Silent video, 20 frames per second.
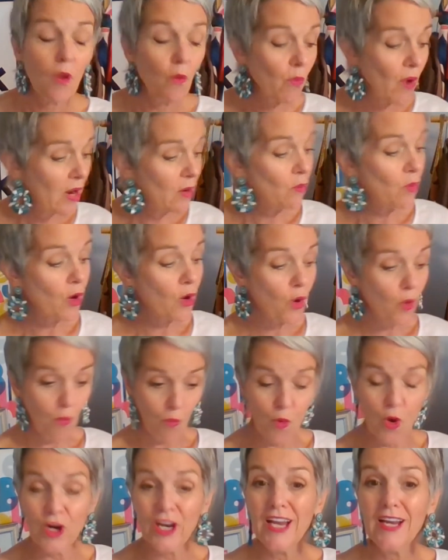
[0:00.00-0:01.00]
when
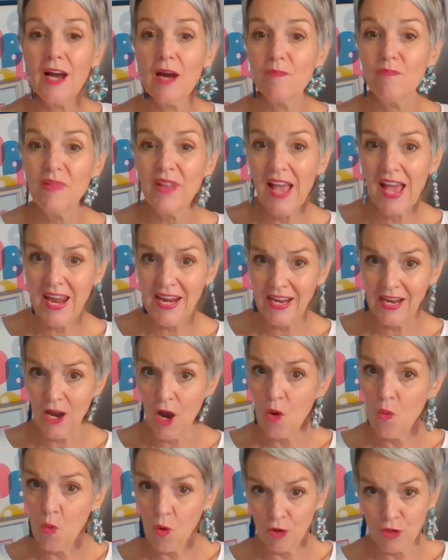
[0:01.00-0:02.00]
we're working on
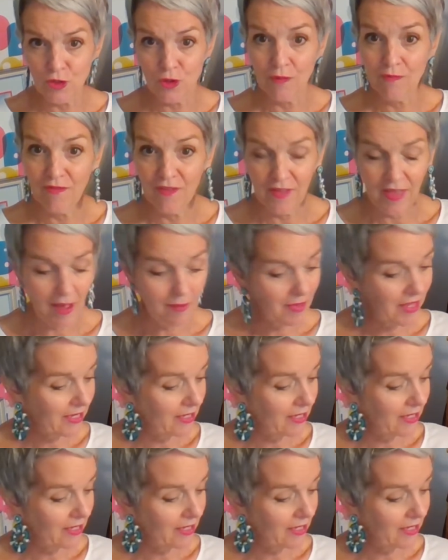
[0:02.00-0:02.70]
planning a wardrobe for them,